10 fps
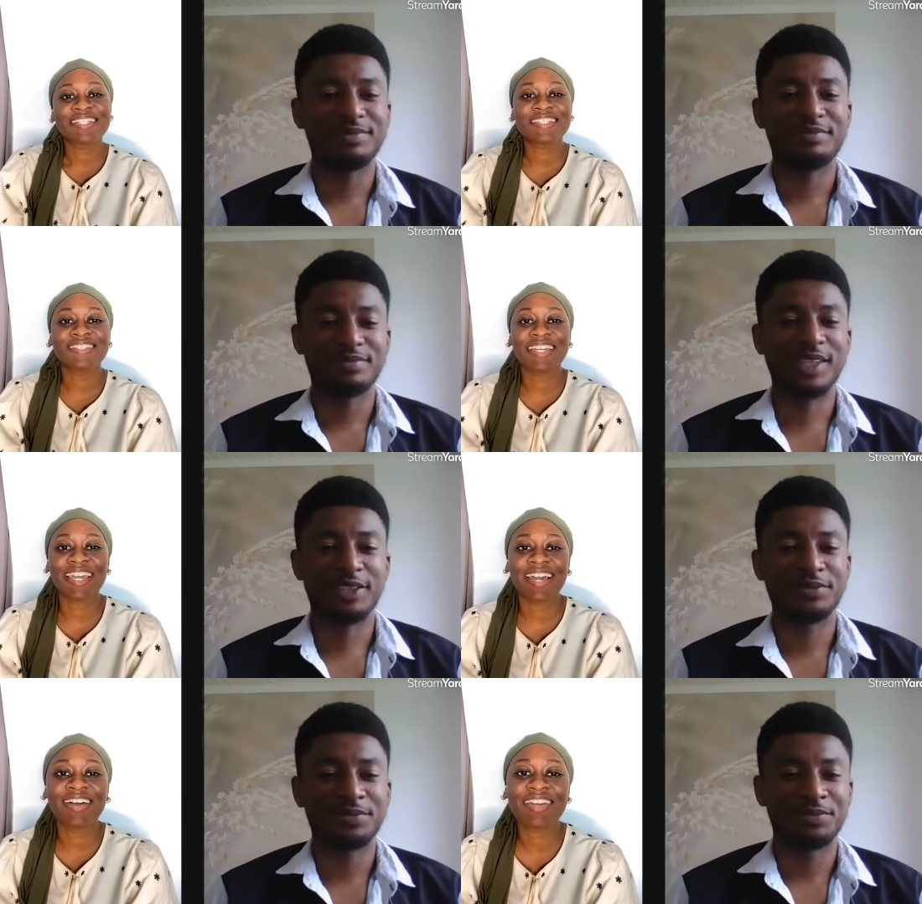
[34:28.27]
Speaker 1: So
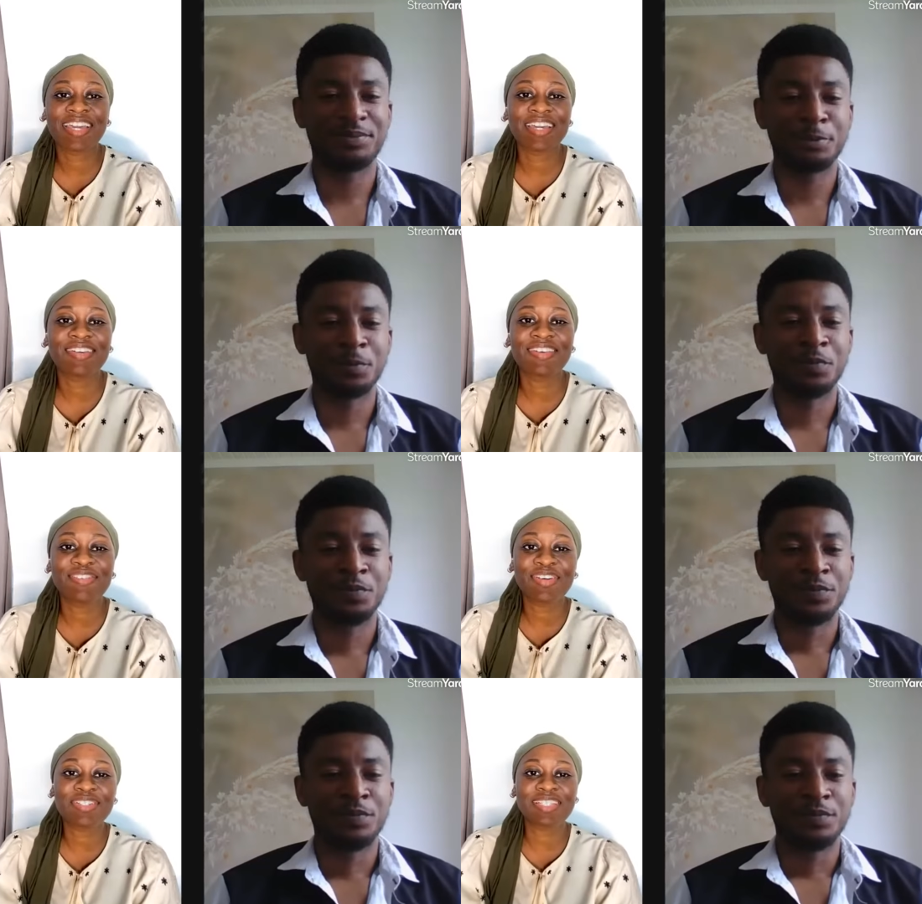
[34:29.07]
yeah, yeah. okay.
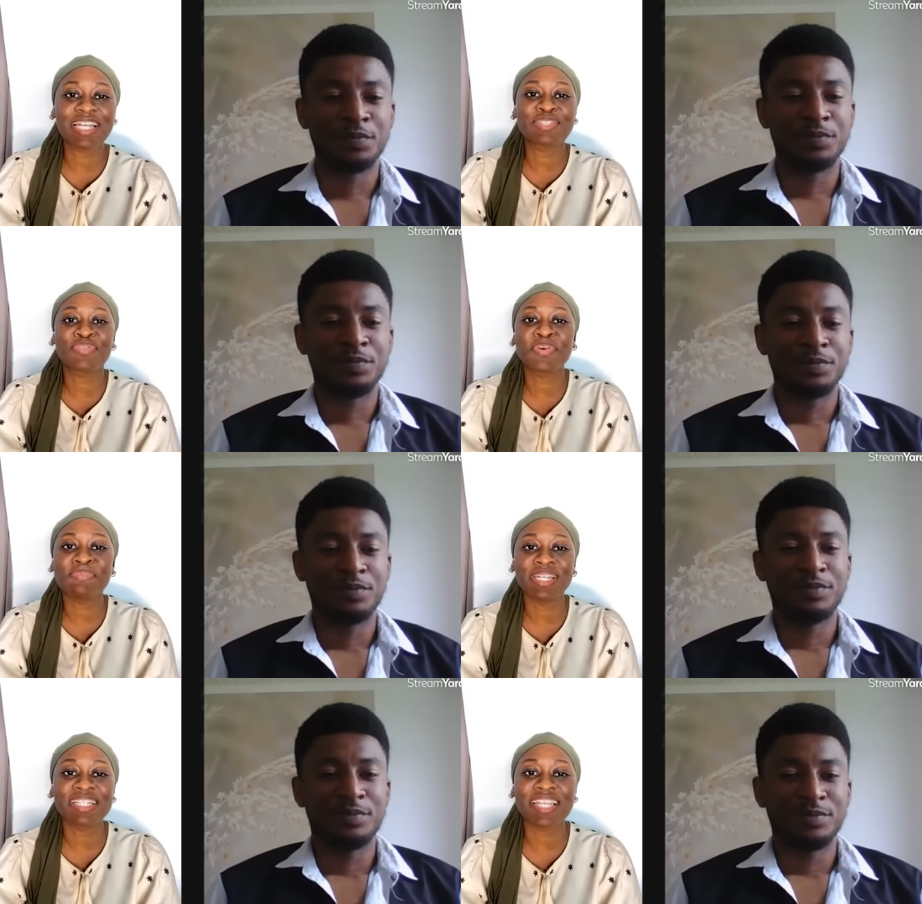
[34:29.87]
You've got that for
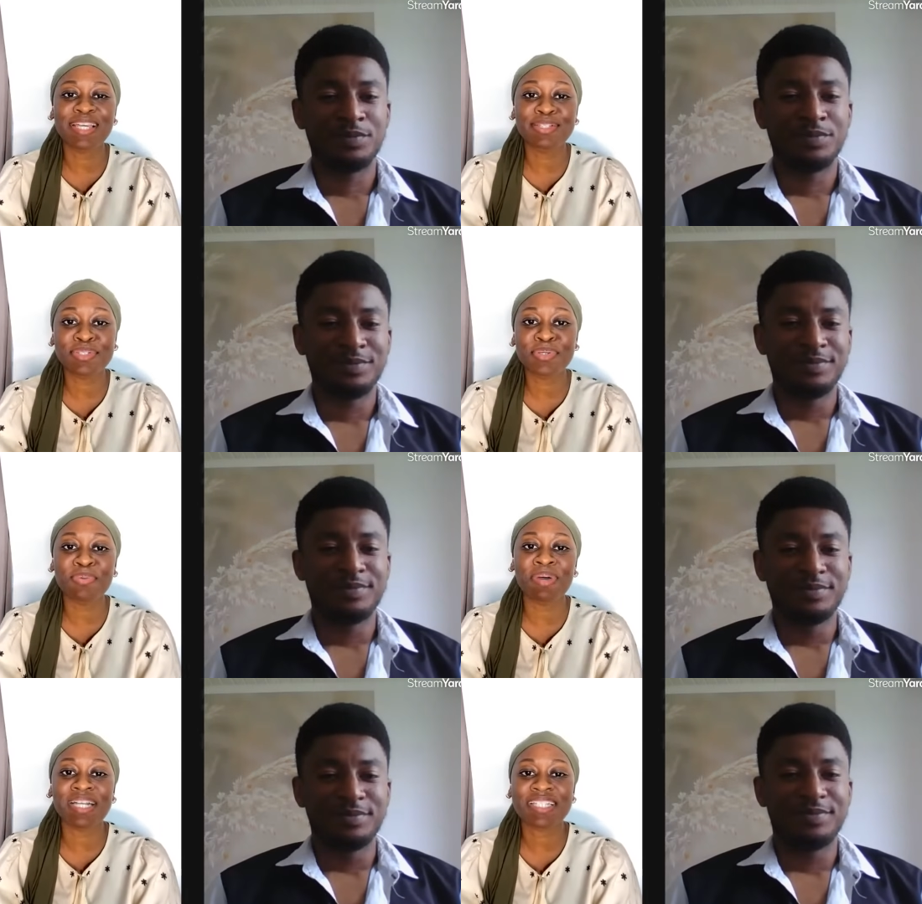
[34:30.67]
me. Thank you
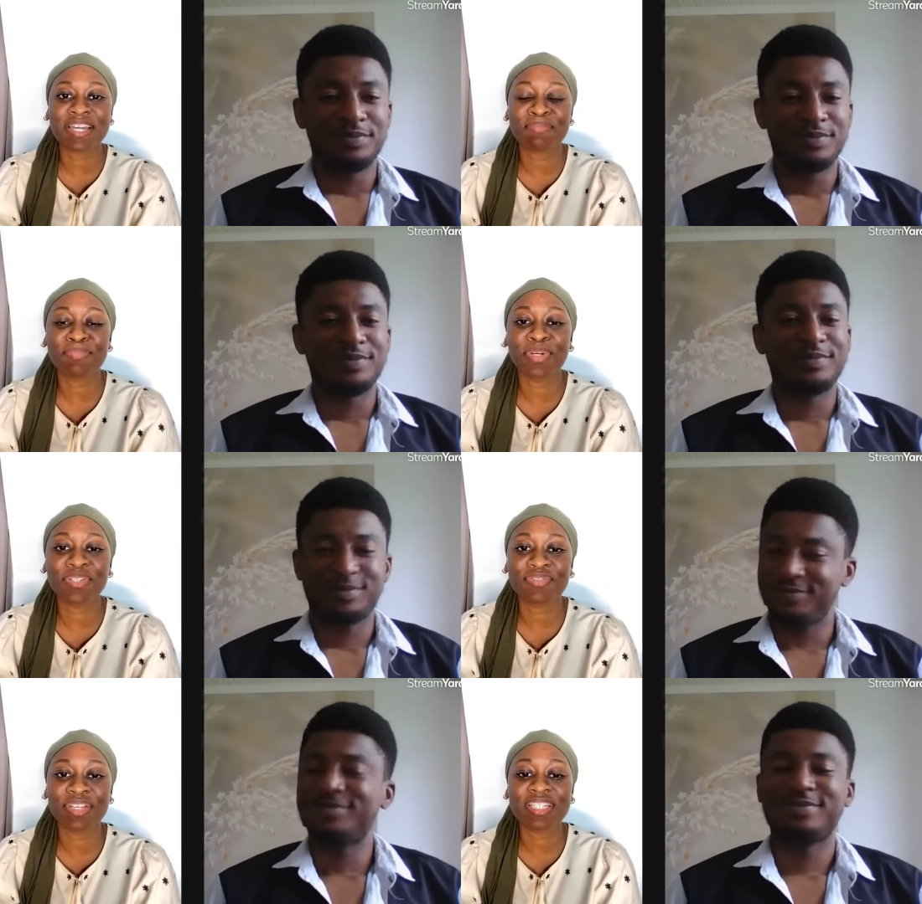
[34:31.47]
so much, um,
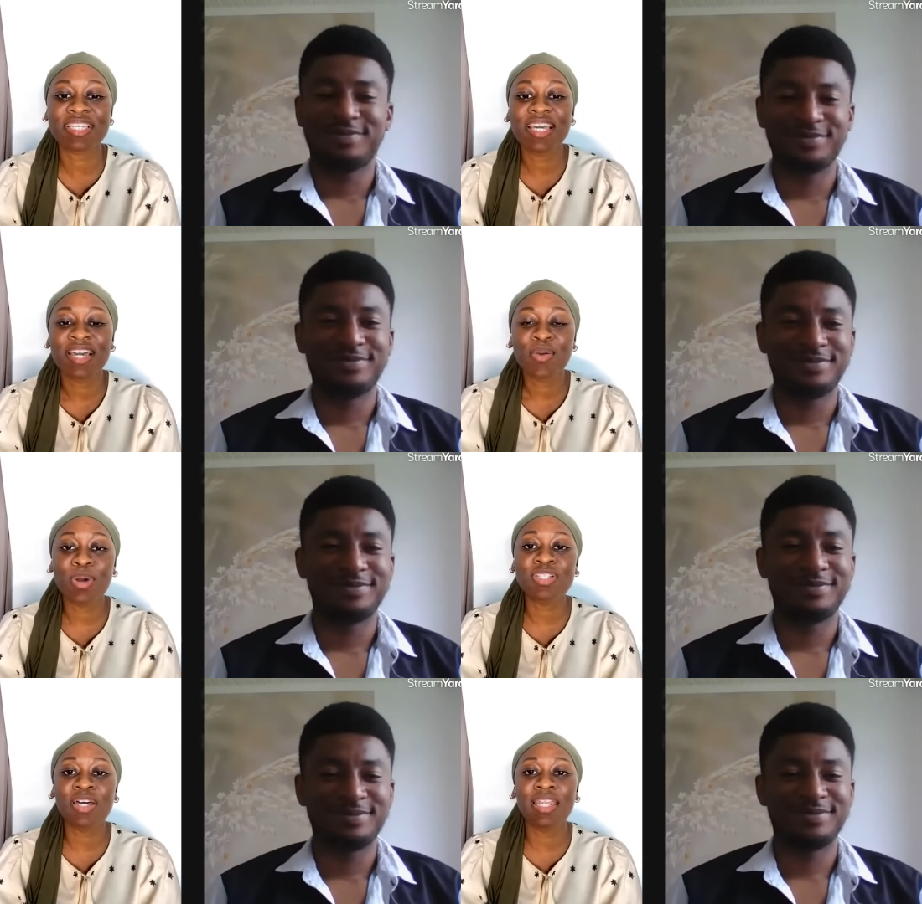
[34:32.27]
Boniface.
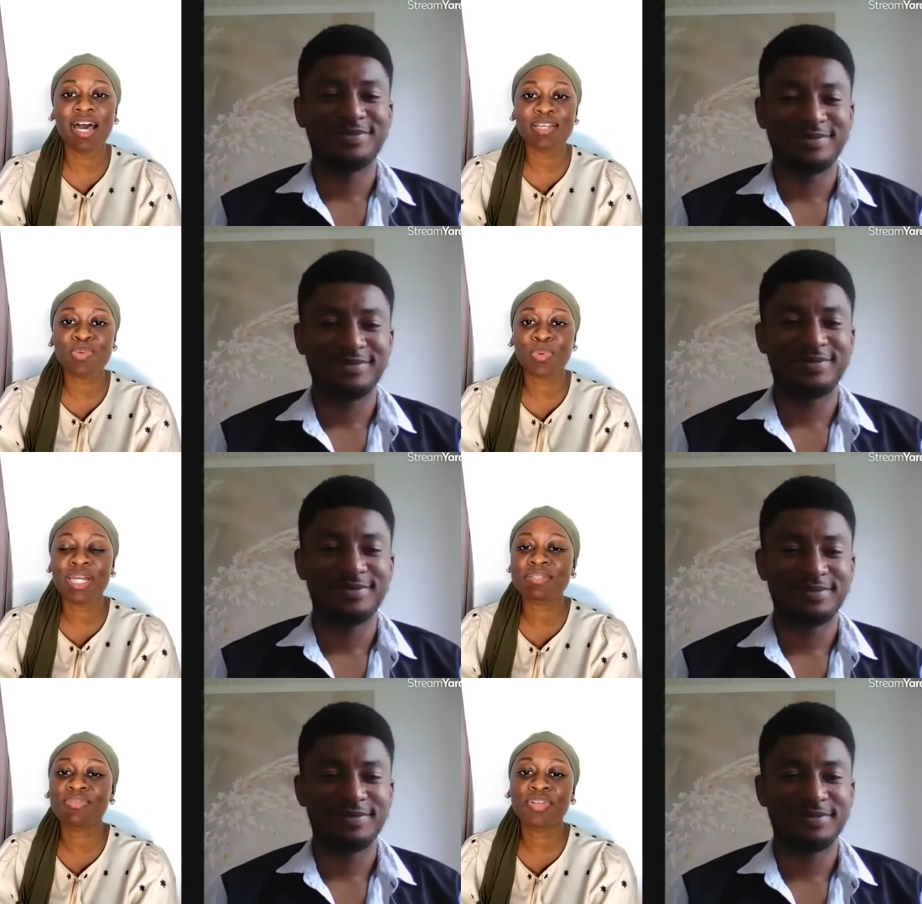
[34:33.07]
What's your last
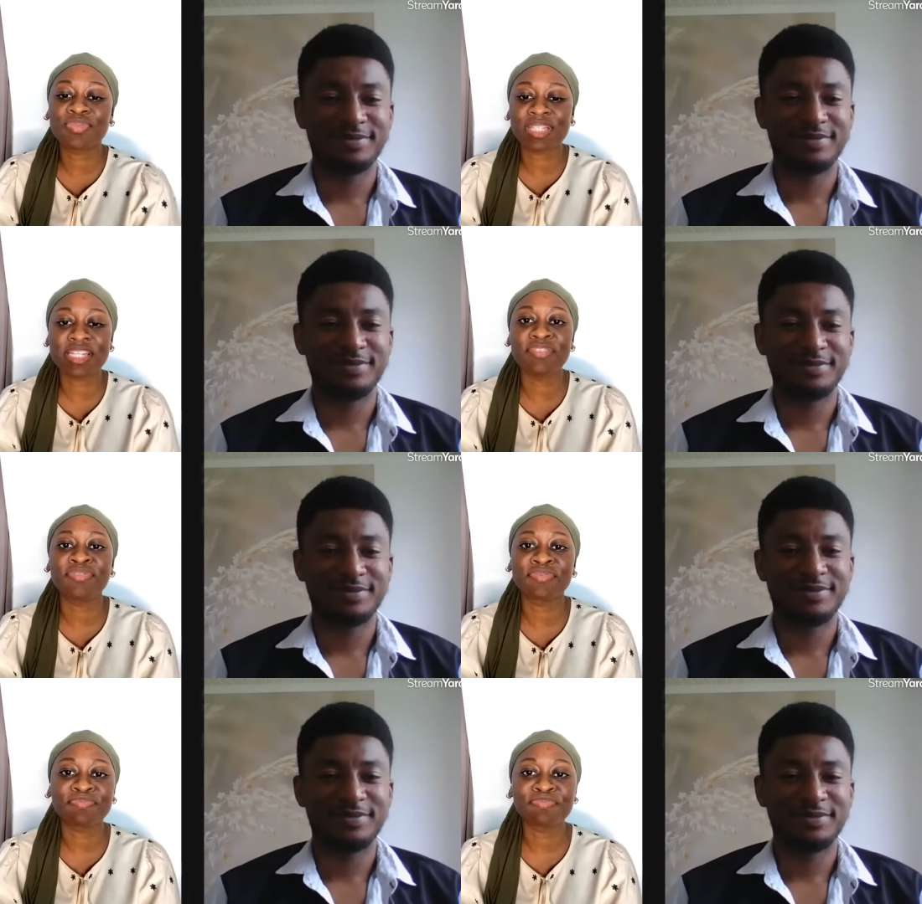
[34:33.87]
words before we leave?